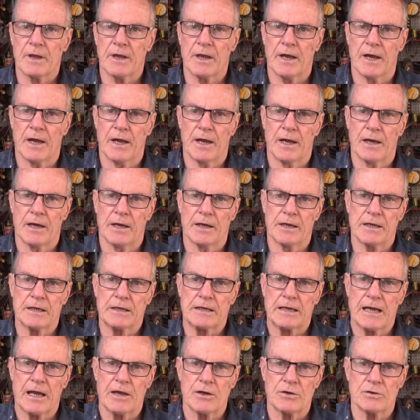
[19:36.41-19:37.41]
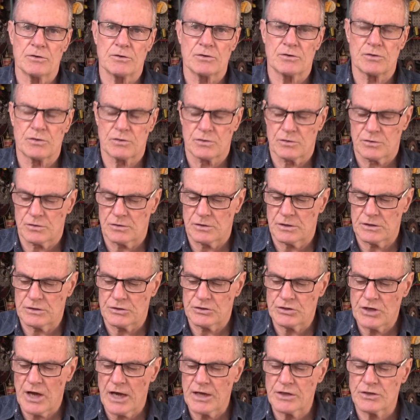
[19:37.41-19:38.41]
It
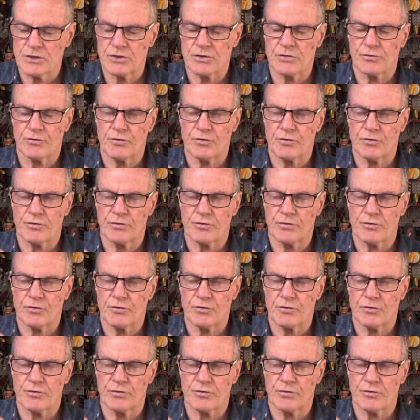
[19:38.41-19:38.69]
changes